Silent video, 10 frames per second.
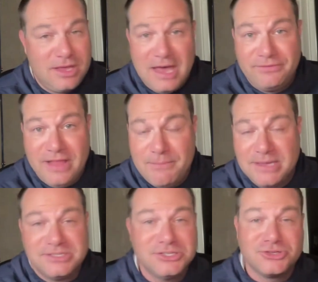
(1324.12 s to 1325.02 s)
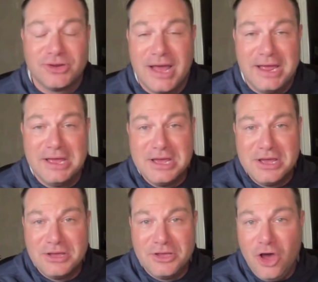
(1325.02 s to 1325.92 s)
kind of let my sister and I
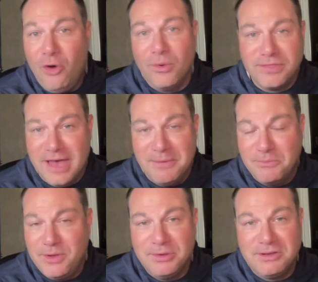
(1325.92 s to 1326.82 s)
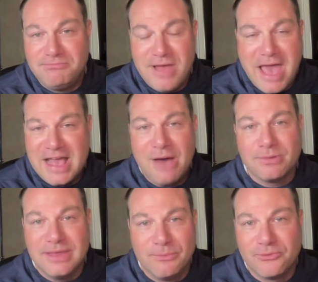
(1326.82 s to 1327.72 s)
go with them. And we would hang out with
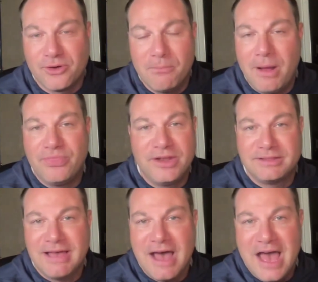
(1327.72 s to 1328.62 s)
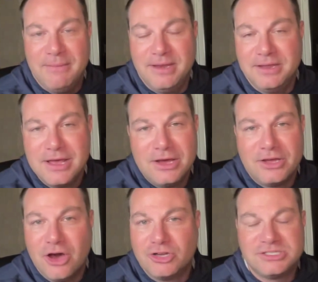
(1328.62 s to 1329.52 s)
them for a month at a time and
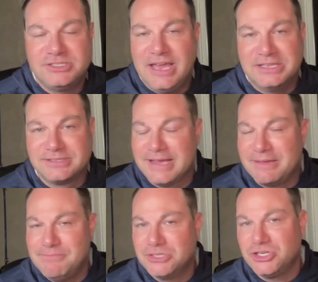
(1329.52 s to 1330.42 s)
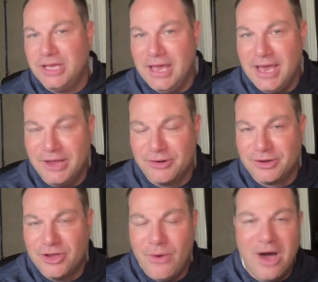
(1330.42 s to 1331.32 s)
go to states like Michigan or
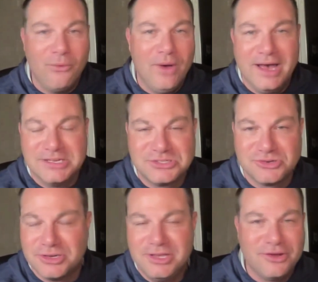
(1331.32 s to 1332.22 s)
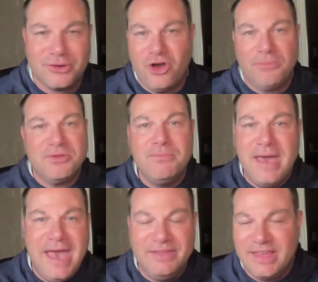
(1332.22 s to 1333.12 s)
go out west or go up to
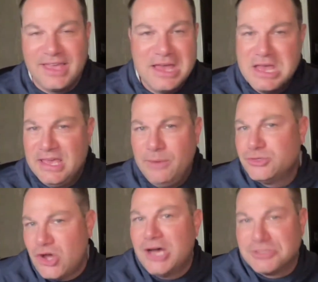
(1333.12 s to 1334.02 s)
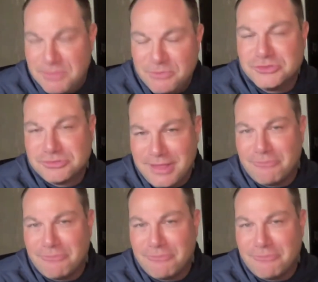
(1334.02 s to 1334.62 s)
Maine. Like it was awesome. It was like